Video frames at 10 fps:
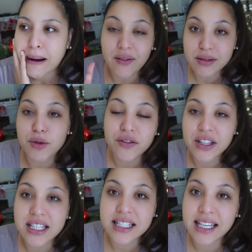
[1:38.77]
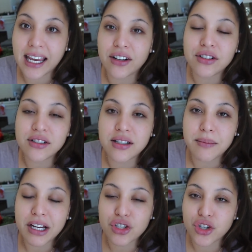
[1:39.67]
I was moving the scale to
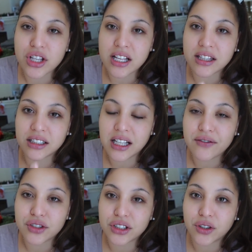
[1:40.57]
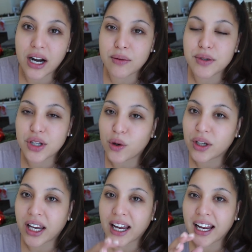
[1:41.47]
make sure that the level the ground was
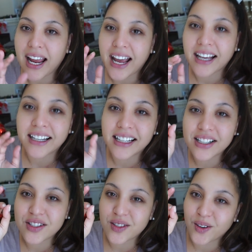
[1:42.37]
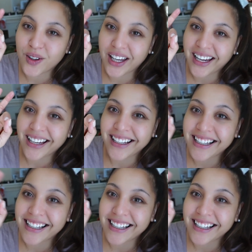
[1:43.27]
okay and it is okay.